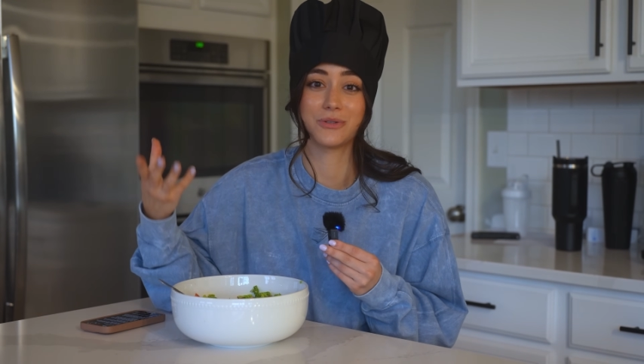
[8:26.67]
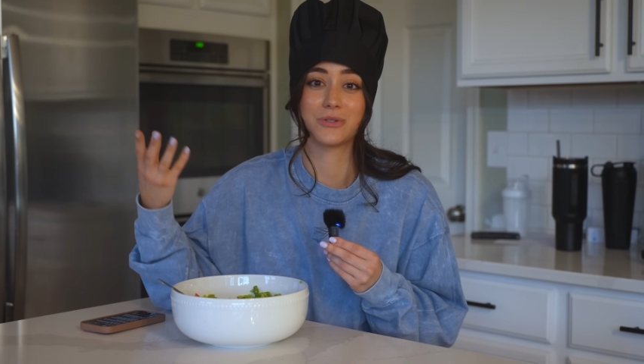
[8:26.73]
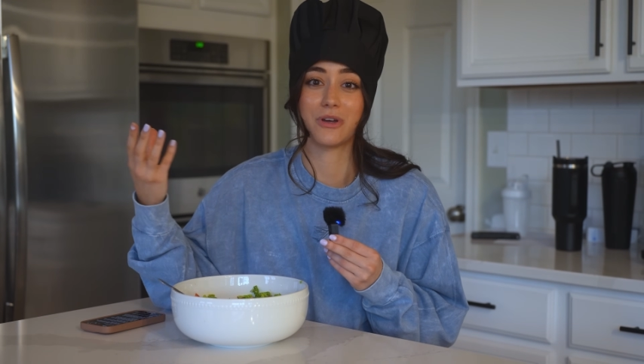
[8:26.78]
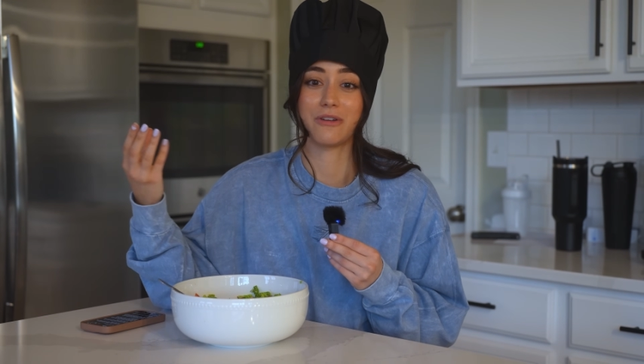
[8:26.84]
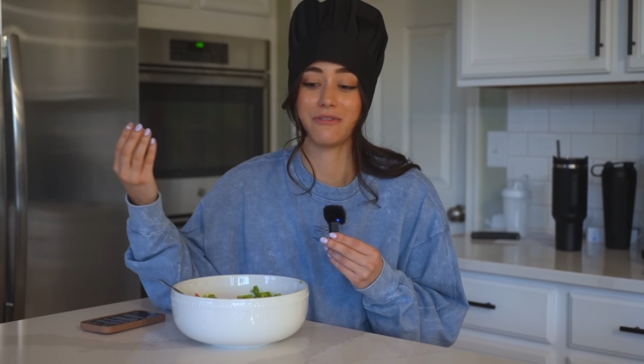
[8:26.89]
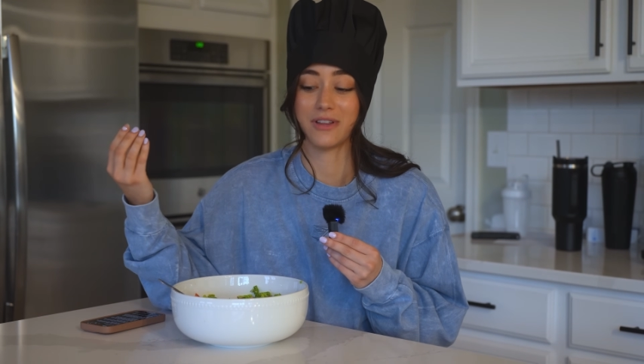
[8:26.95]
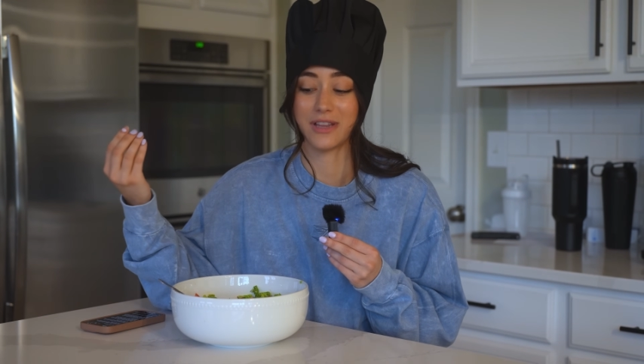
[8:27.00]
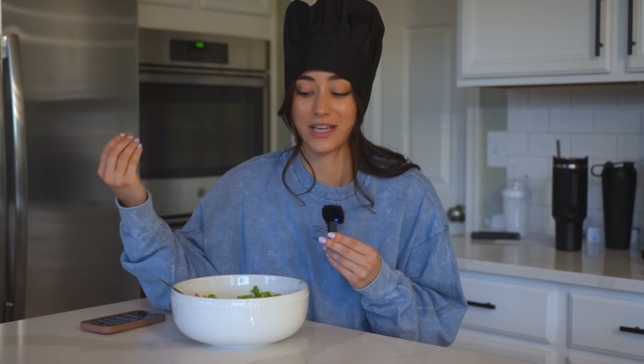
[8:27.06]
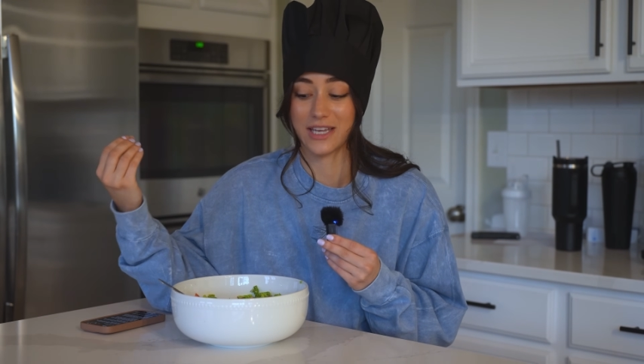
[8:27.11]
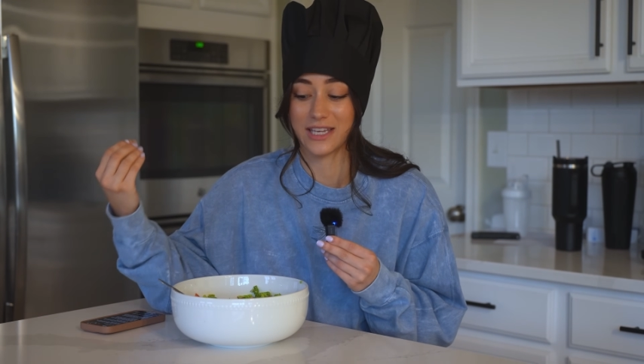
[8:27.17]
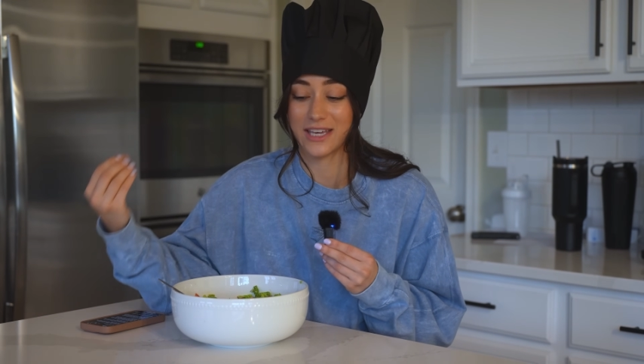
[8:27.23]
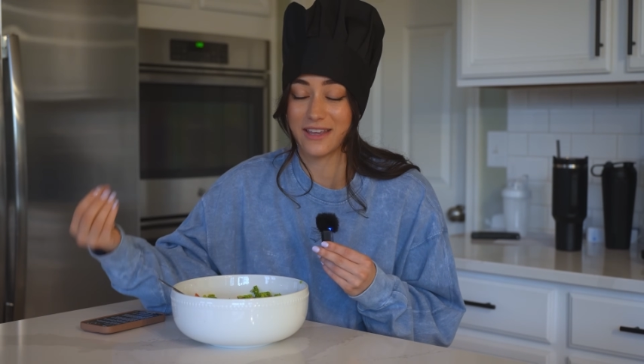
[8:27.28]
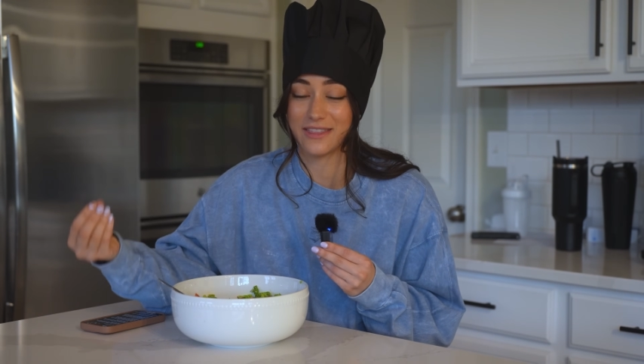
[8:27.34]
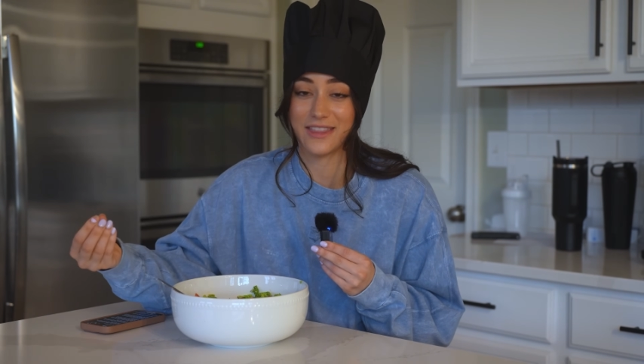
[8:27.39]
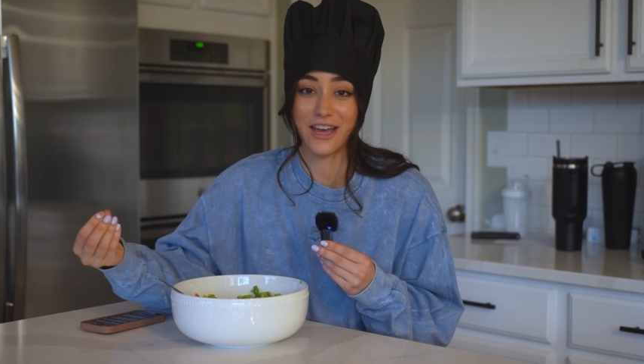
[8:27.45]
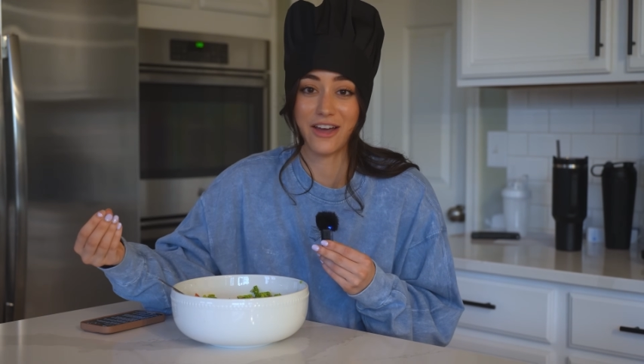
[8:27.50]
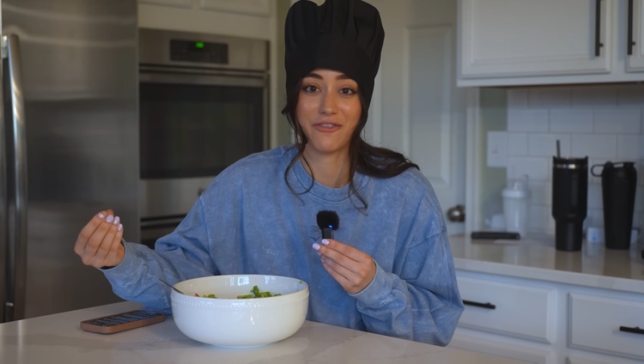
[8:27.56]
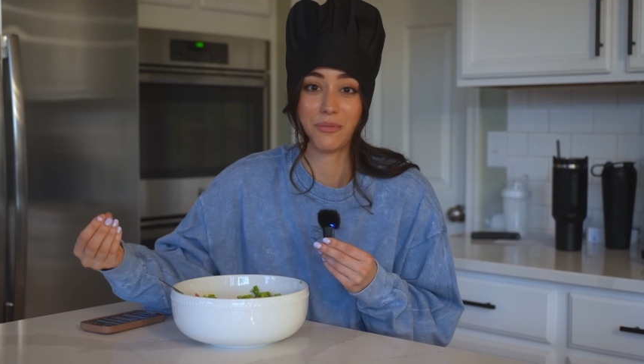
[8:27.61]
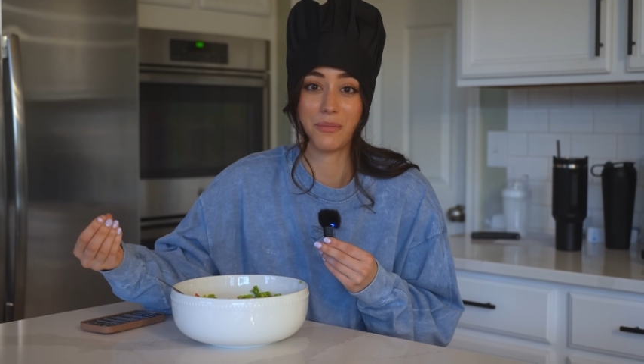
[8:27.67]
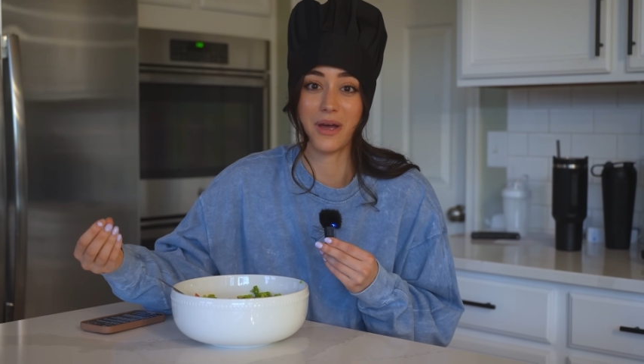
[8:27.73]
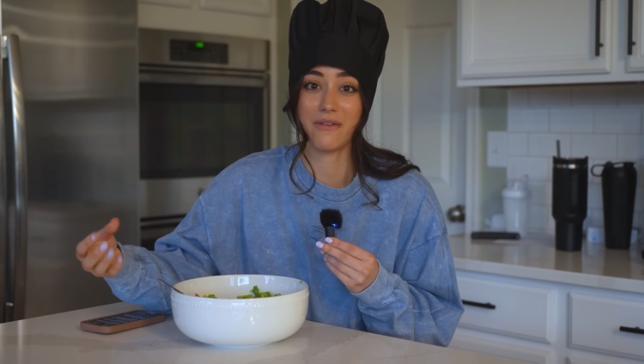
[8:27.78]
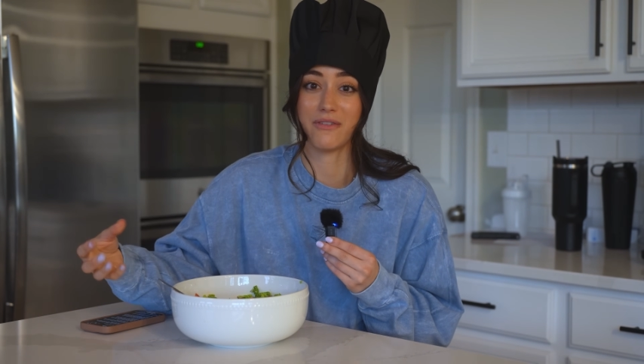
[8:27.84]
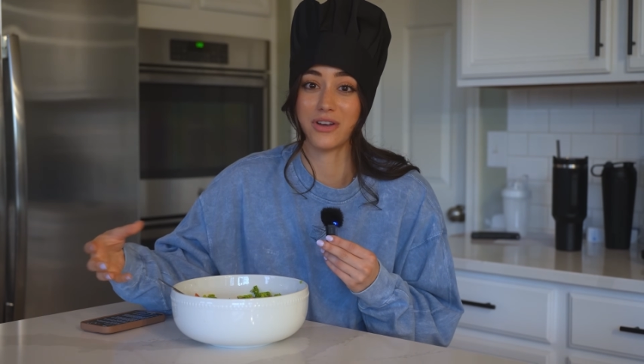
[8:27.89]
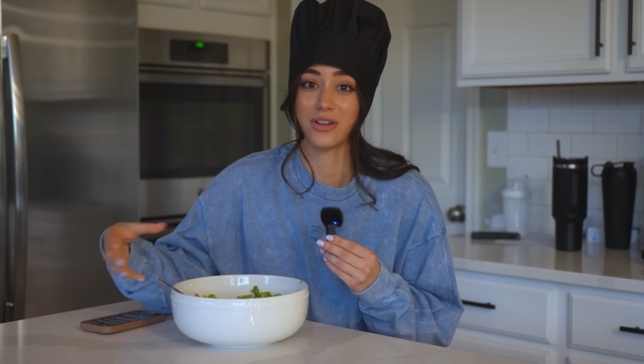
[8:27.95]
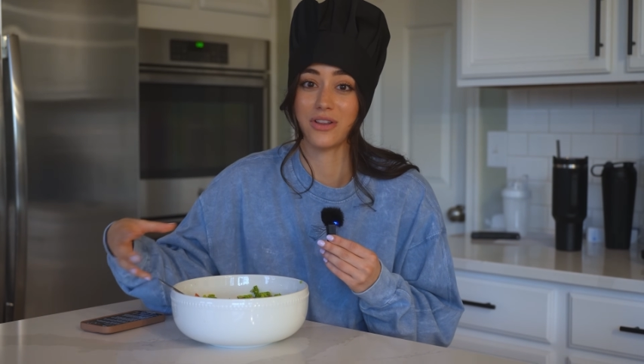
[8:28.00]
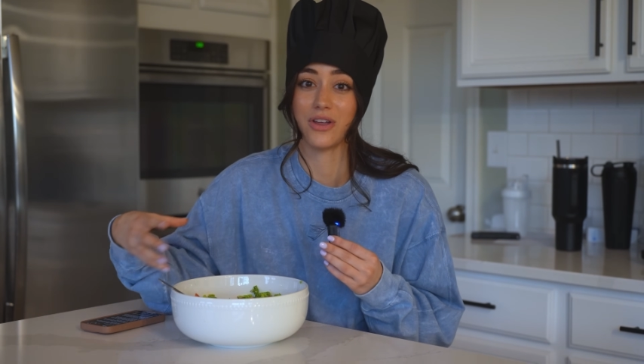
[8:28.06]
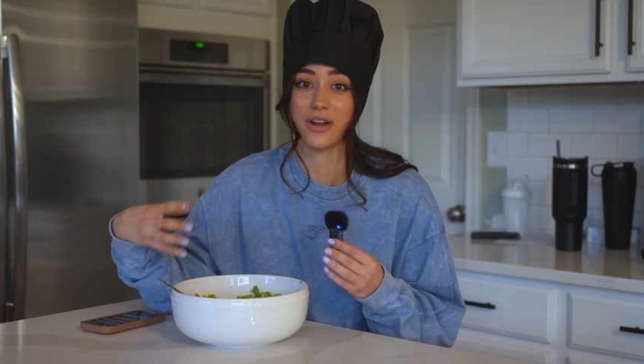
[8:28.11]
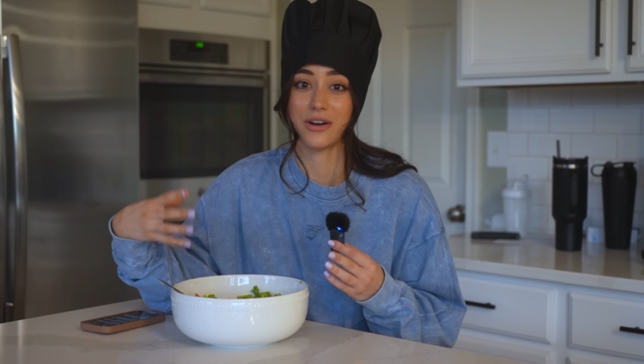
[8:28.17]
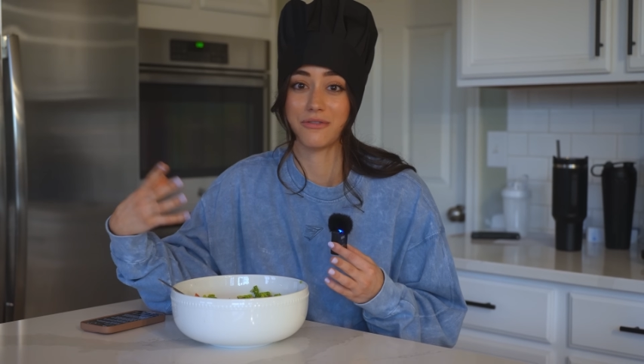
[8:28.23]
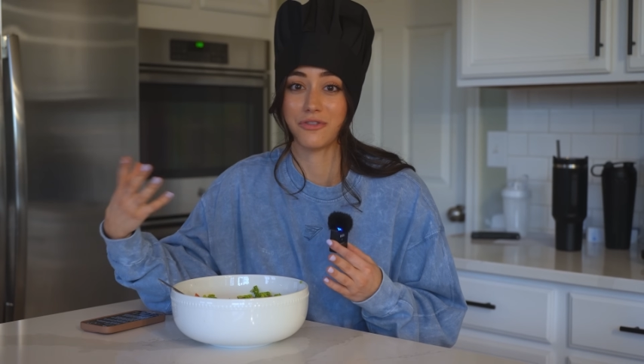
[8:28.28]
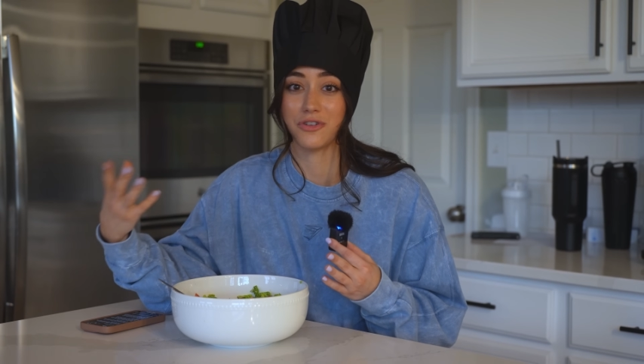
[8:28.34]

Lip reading: So I feel like I get that from having a lot of